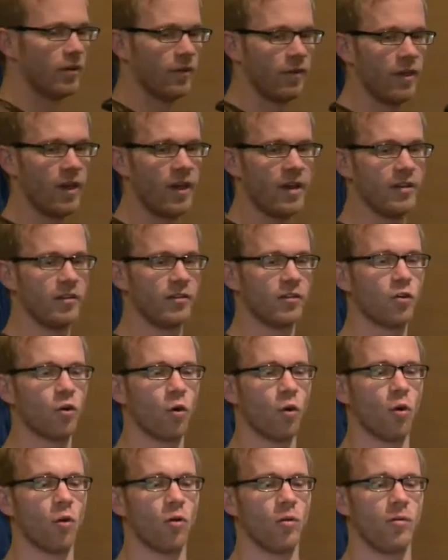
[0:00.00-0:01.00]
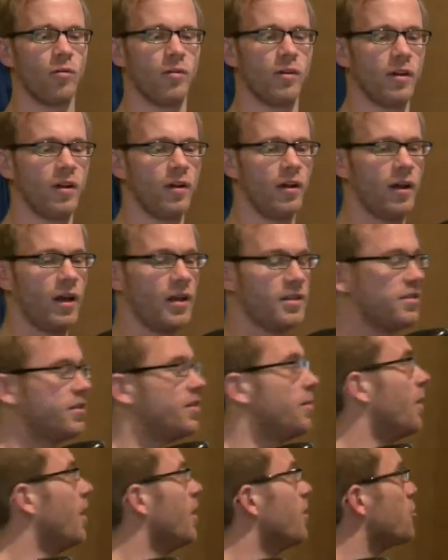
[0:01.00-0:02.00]
then call entity
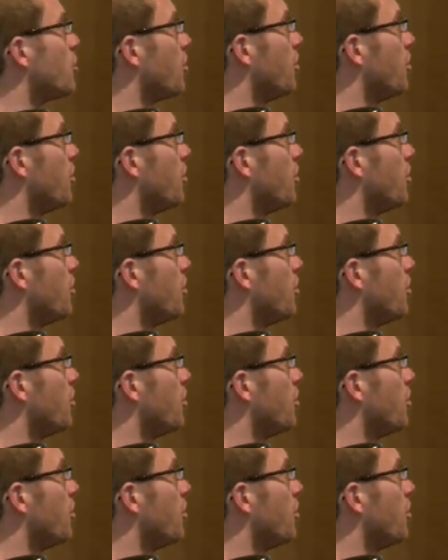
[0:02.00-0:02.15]
manager